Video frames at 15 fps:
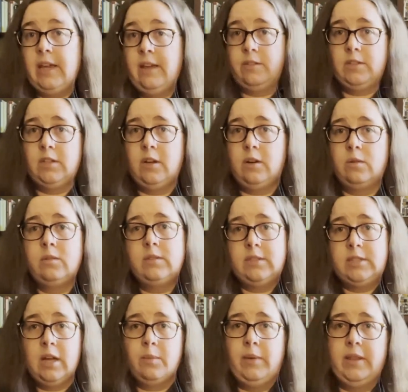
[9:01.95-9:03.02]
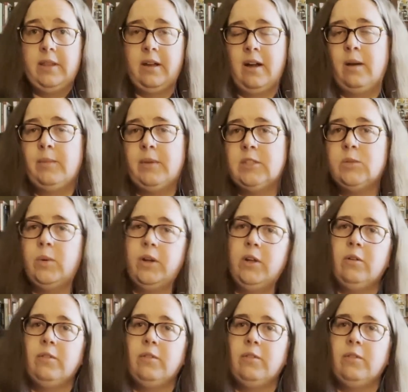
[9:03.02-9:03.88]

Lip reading: If so, tell me in the comments what your